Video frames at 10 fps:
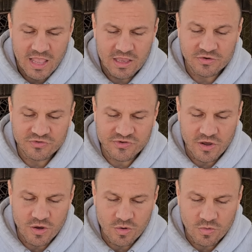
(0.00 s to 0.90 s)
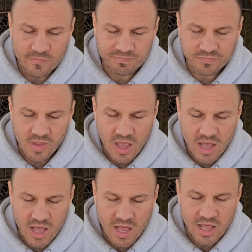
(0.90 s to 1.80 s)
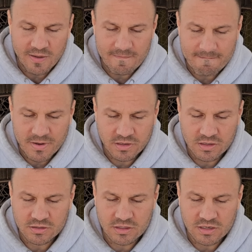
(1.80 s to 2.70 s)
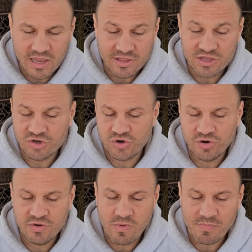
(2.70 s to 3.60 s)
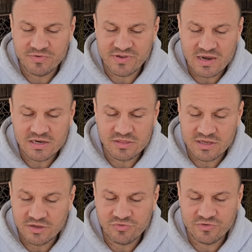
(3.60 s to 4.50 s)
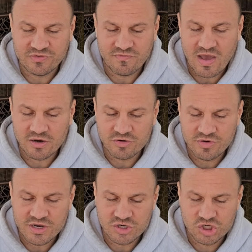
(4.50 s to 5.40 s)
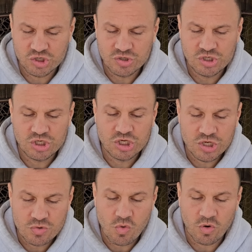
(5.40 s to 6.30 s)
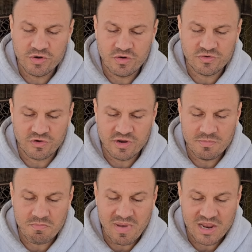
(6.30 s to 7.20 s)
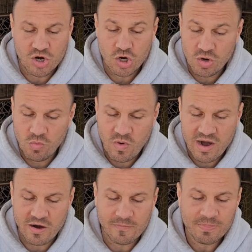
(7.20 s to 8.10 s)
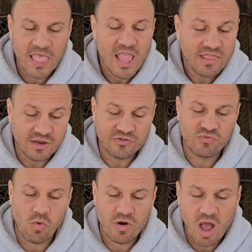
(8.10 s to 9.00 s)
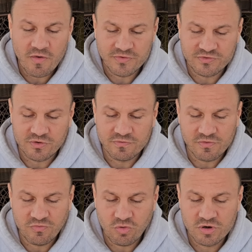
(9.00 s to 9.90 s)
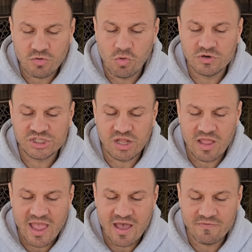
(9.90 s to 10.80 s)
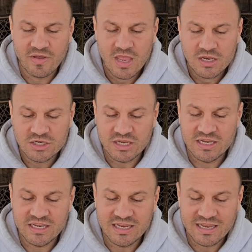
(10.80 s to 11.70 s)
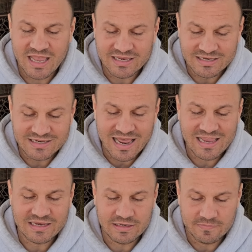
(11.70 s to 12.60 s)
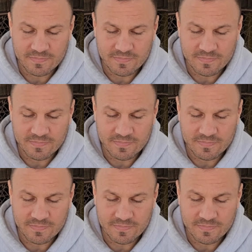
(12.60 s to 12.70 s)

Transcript: And so, um, da, da, da, and the attorney representing the interest of Otter Creek, should you or your attorney make her aware that a sworn officer of the Florida court shall have to indict